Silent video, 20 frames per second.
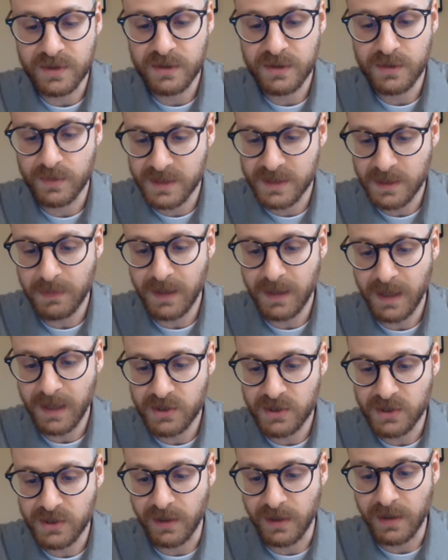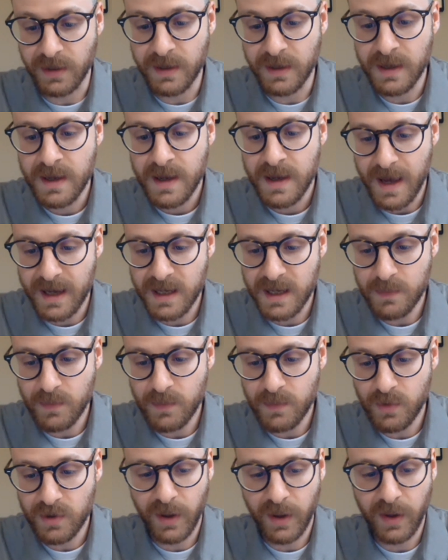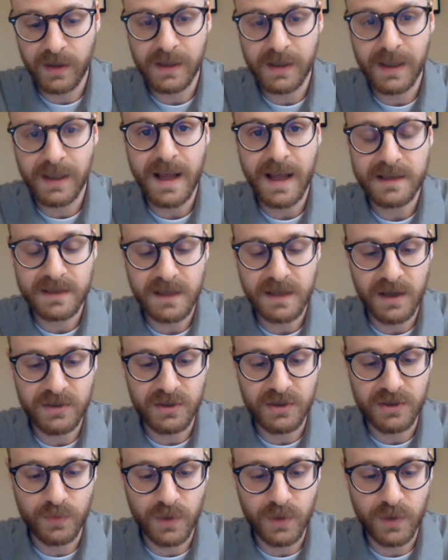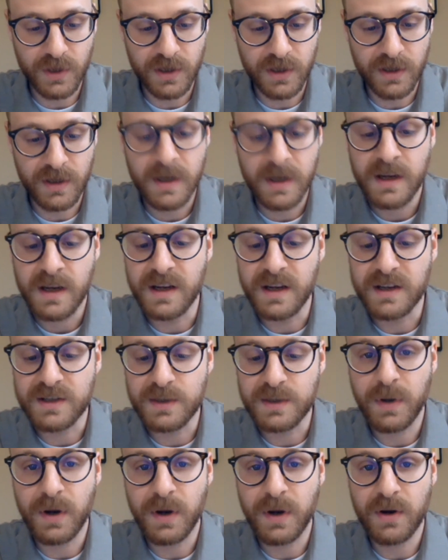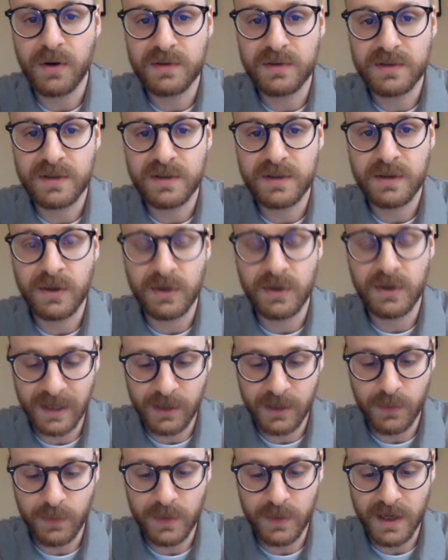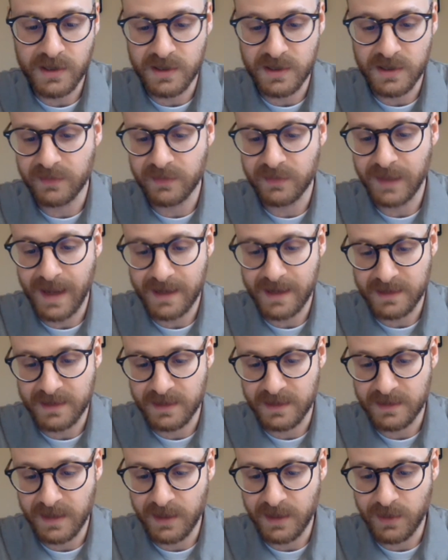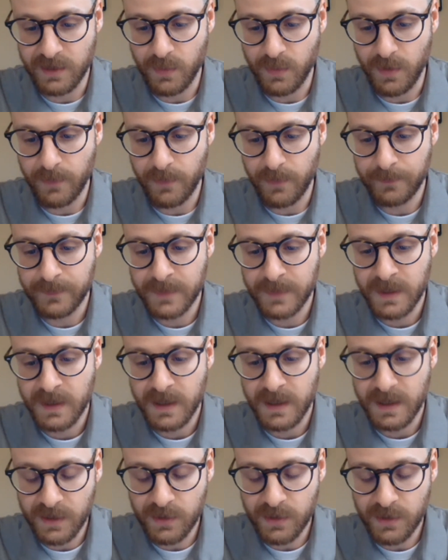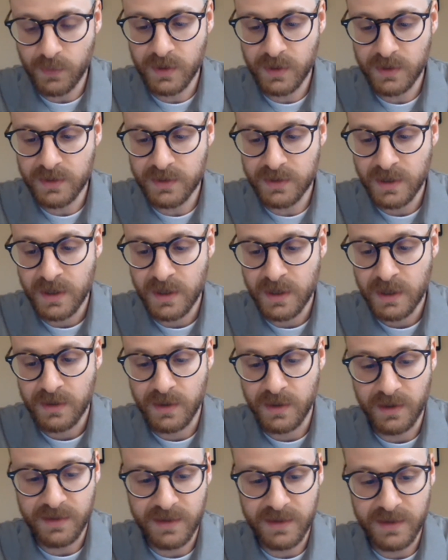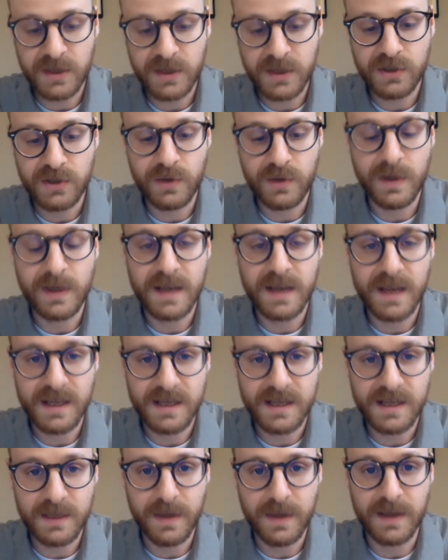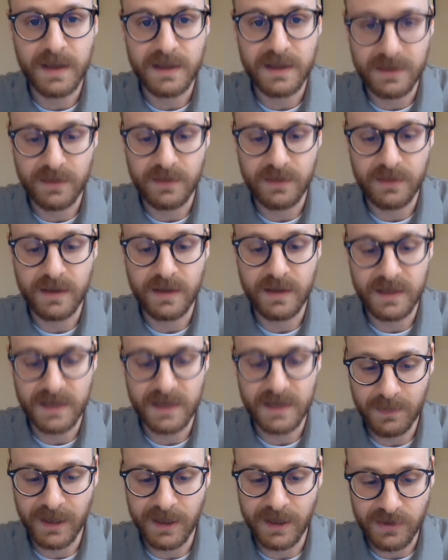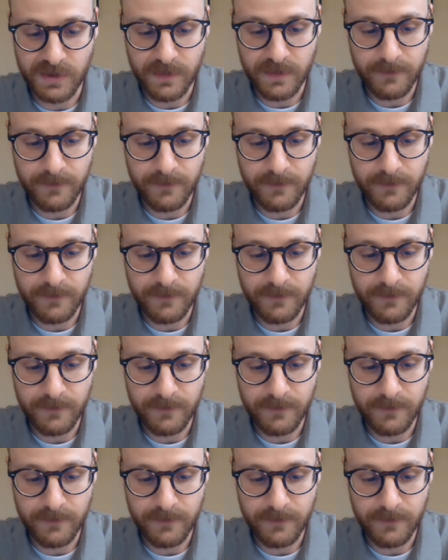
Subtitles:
to assimilation any more than the class-conscious worker is opposed to the liquidation of classes, end quote. In other words, the authentic Jew anticipates his own assimilation.